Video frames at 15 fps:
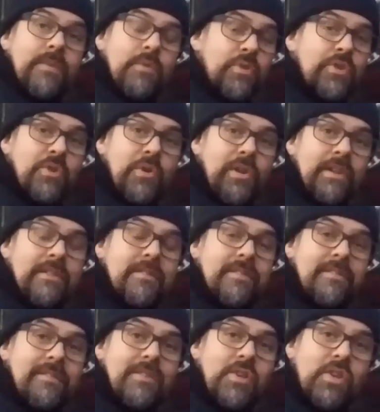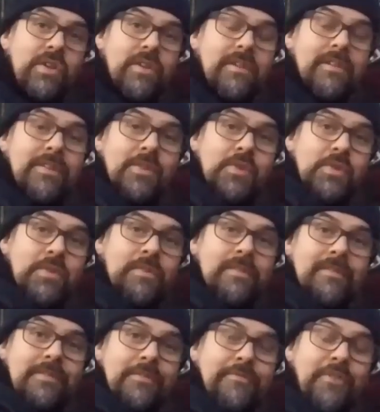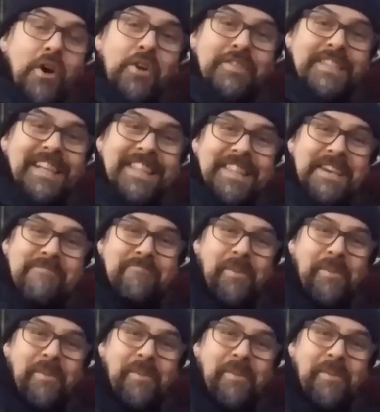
what do you call it? Fasten the